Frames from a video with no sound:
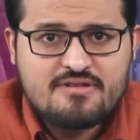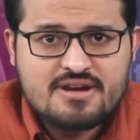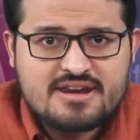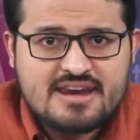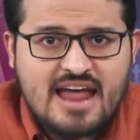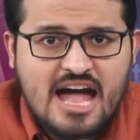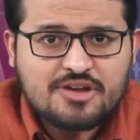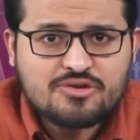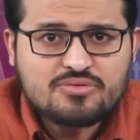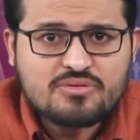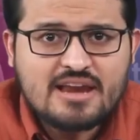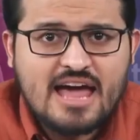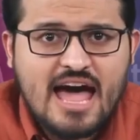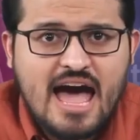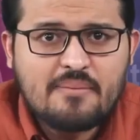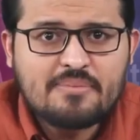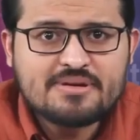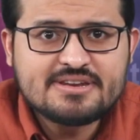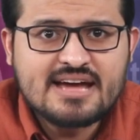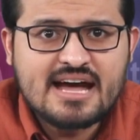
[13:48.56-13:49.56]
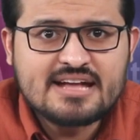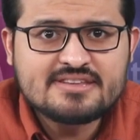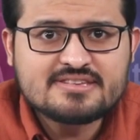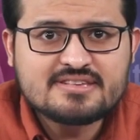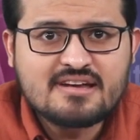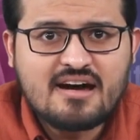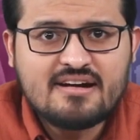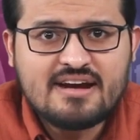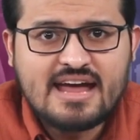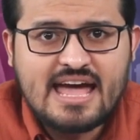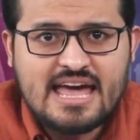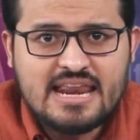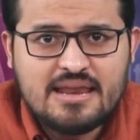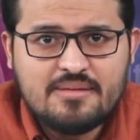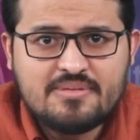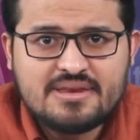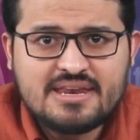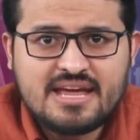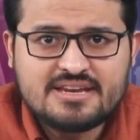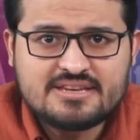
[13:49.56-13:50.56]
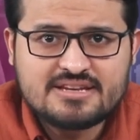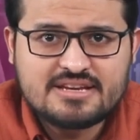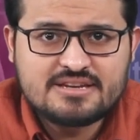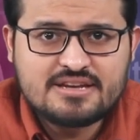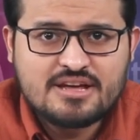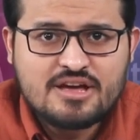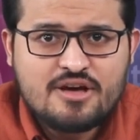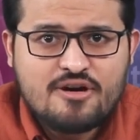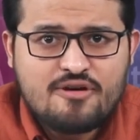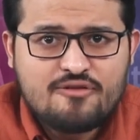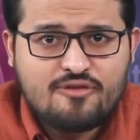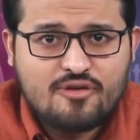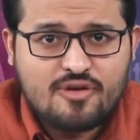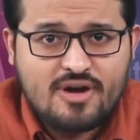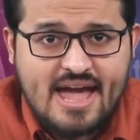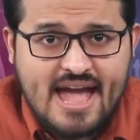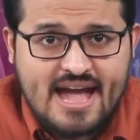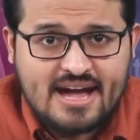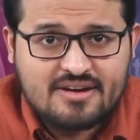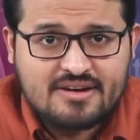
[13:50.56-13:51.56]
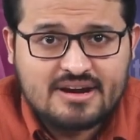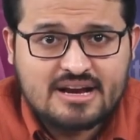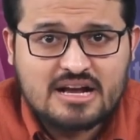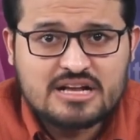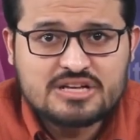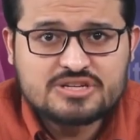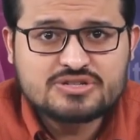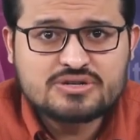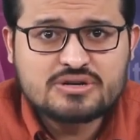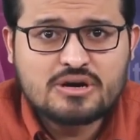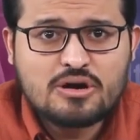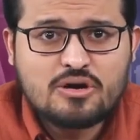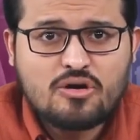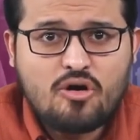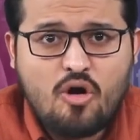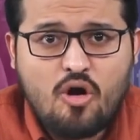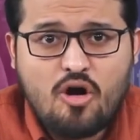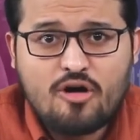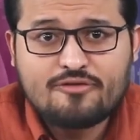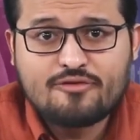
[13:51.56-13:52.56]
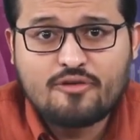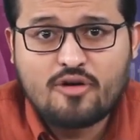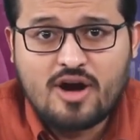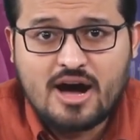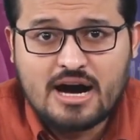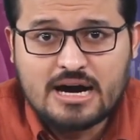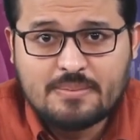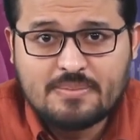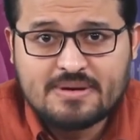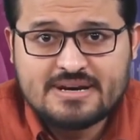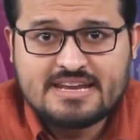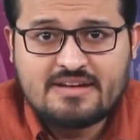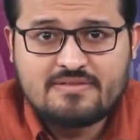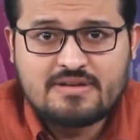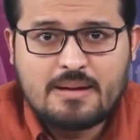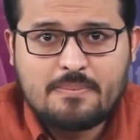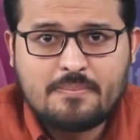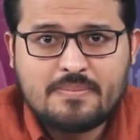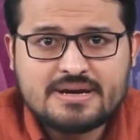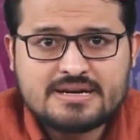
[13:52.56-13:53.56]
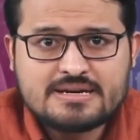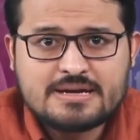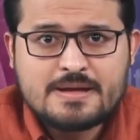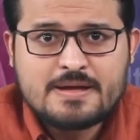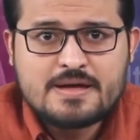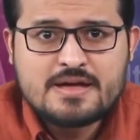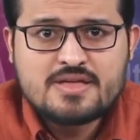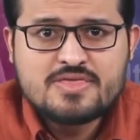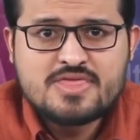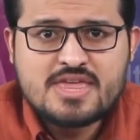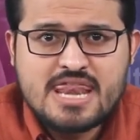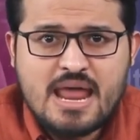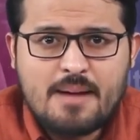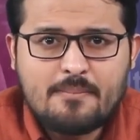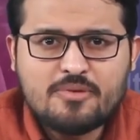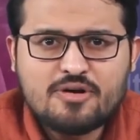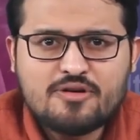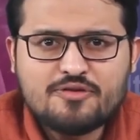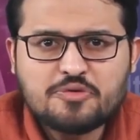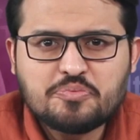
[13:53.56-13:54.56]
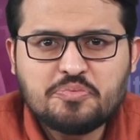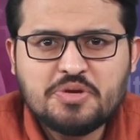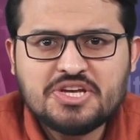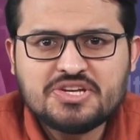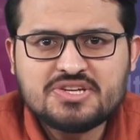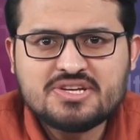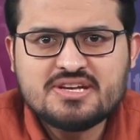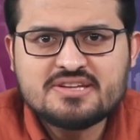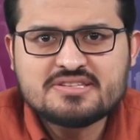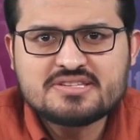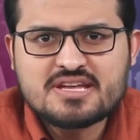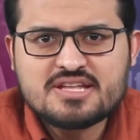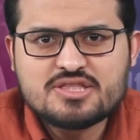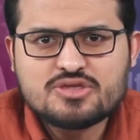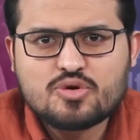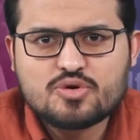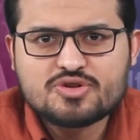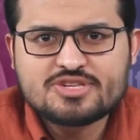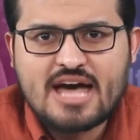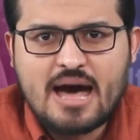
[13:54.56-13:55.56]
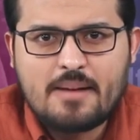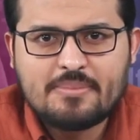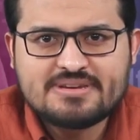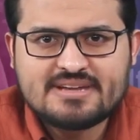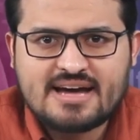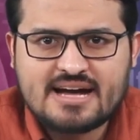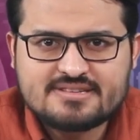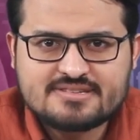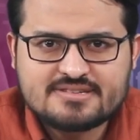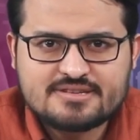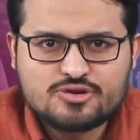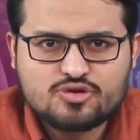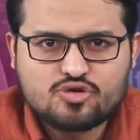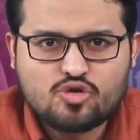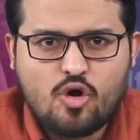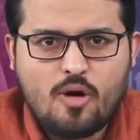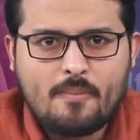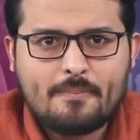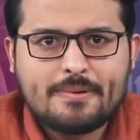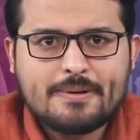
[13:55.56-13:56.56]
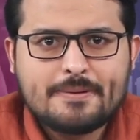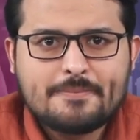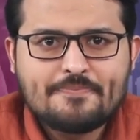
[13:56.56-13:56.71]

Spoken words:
When natural habitats are eliminated for agricultural or for urban development, the number of species in those habitats drop,